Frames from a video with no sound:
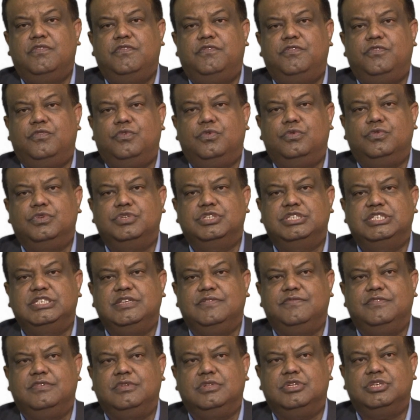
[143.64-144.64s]
for
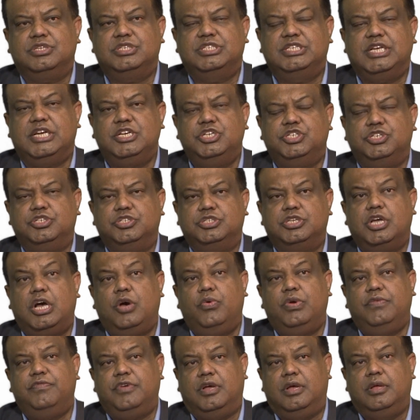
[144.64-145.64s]
civil sanctions.
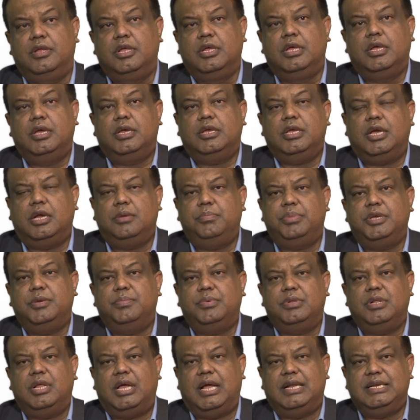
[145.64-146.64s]
However, young
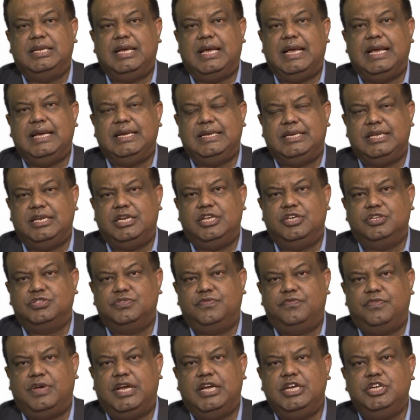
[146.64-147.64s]
people under 18 years
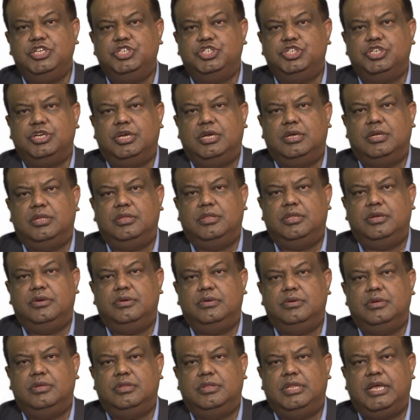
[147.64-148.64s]
of age,
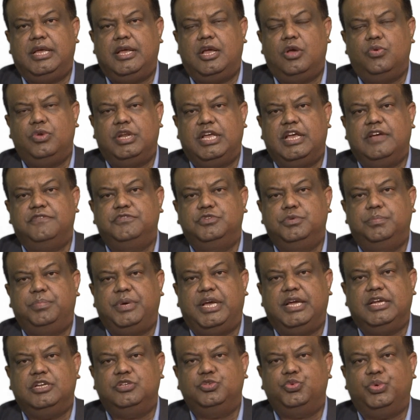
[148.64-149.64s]
they only have to
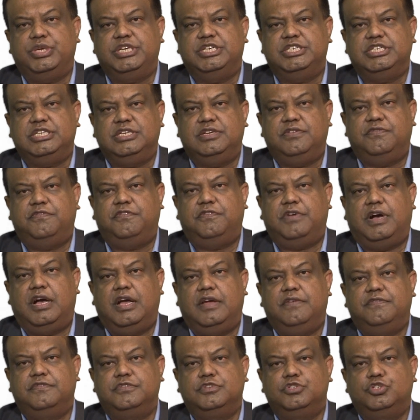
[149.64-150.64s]
pay
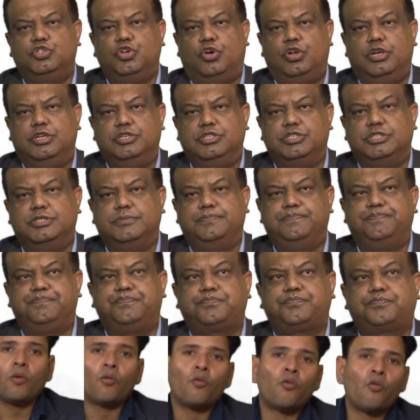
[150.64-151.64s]
$25.
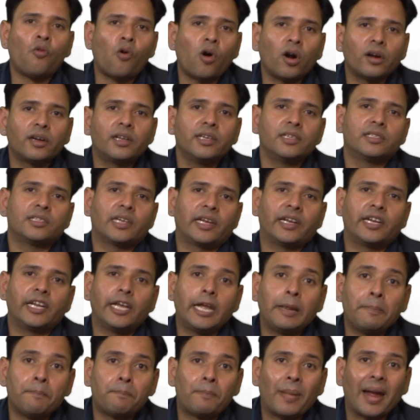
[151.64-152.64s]
What is an
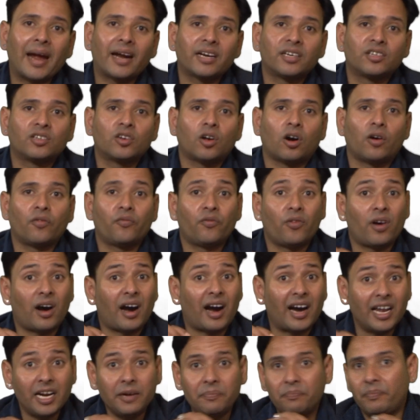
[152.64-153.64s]
impact of
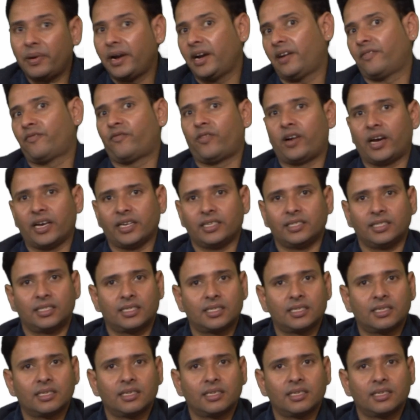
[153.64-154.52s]
unpaid fines?